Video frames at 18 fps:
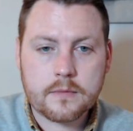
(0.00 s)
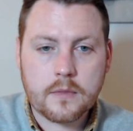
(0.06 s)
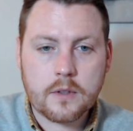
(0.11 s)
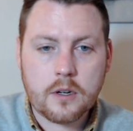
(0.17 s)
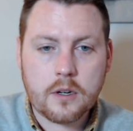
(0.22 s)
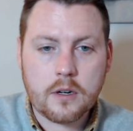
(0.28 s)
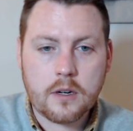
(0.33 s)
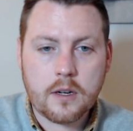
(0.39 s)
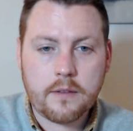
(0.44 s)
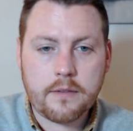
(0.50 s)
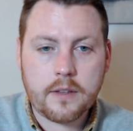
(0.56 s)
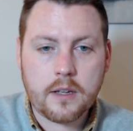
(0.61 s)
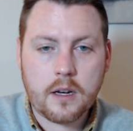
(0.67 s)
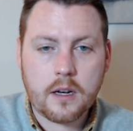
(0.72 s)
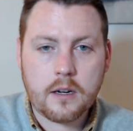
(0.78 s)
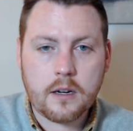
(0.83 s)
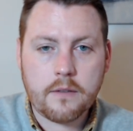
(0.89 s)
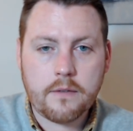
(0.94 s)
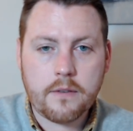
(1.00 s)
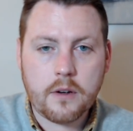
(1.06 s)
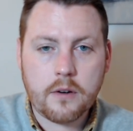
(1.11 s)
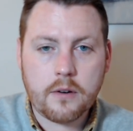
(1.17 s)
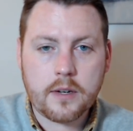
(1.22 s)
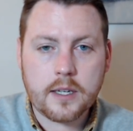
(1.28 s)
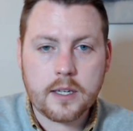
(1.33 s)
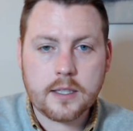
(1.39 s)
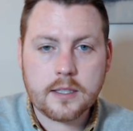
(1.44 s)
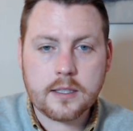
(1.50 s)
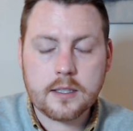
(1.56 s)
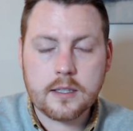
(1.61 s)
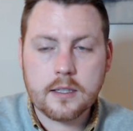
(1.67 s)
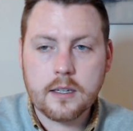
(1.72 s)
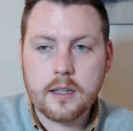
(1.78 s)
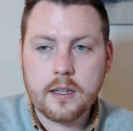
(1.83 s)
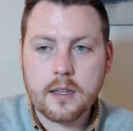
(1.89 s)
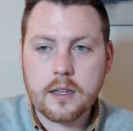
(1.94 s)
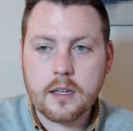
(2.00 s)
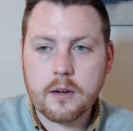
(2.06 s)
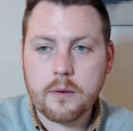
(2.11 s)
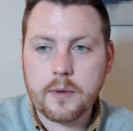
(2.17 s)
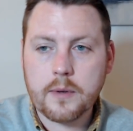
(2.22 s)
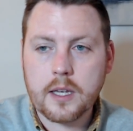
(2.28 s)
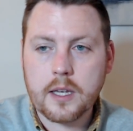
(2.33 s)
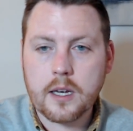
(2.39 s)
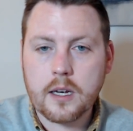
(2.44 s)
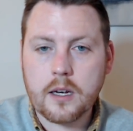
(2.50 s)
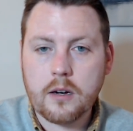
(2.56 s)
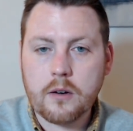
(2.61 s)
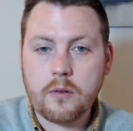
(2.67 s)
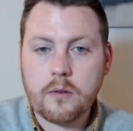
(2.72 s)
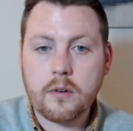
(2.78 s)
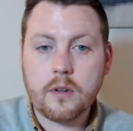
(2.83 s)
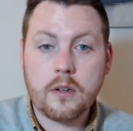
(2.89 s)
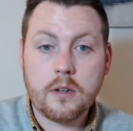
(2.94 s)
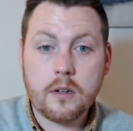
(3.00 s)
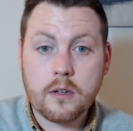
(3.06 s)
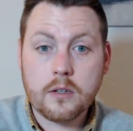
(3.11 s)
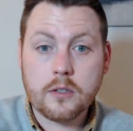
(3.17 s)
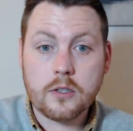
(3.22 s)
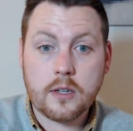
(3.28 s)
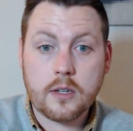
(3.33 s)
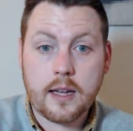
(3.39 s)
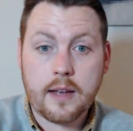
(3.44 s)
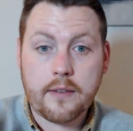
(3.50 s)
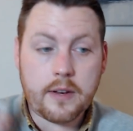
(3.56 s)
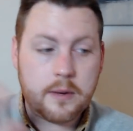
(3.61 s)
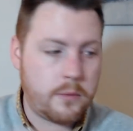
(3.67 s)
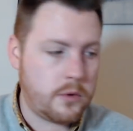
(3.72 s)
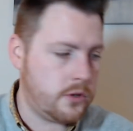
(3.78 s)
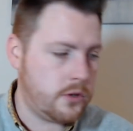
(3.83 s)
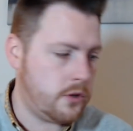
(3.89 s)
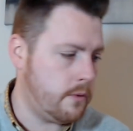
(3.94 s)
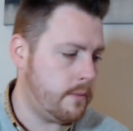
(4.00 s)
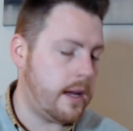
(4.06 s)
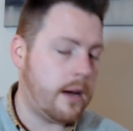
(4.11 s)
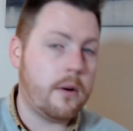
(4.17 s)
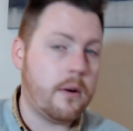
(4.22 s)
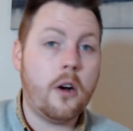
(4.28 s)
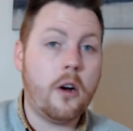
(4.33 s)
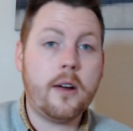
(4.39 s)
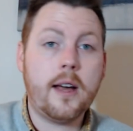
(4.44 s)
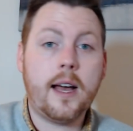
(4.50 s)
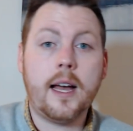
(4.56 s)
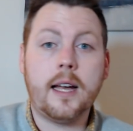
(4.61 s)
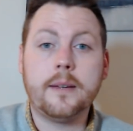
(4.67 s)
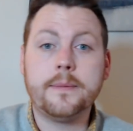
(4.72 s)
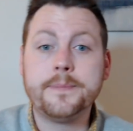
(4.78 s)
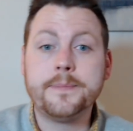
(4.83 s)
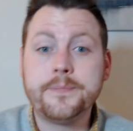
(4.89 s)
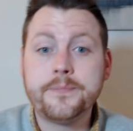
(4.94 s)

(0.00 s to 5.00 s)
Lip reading: Turn off the autofocus. There we go. Shouldn't have any more zoom now. Okay.